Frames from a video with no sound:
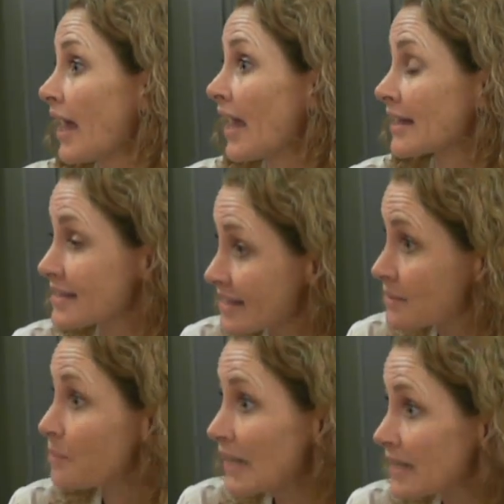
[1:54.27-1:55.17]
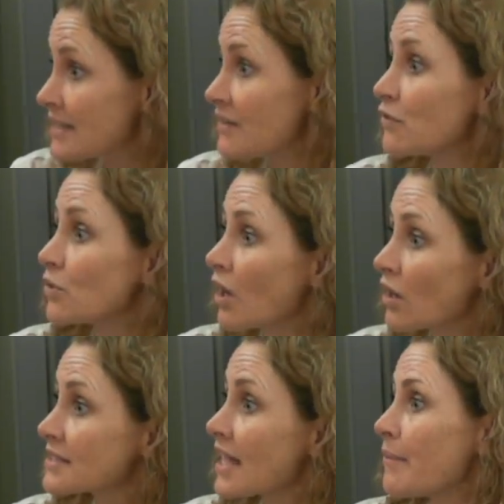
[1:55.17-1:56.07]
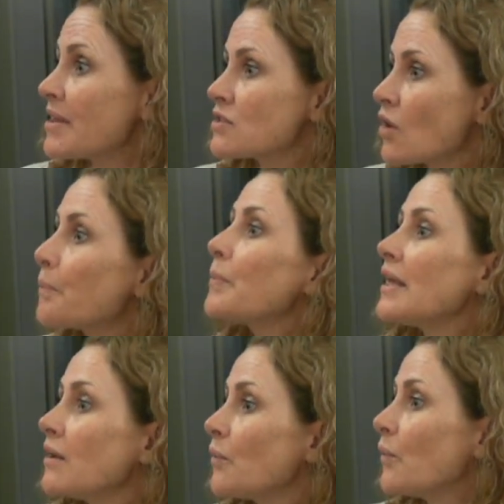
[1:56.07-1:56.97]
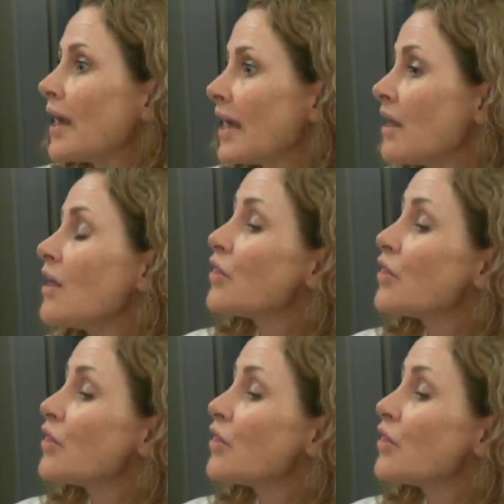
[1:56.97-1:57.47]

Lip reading: accessibility for a long time has not been where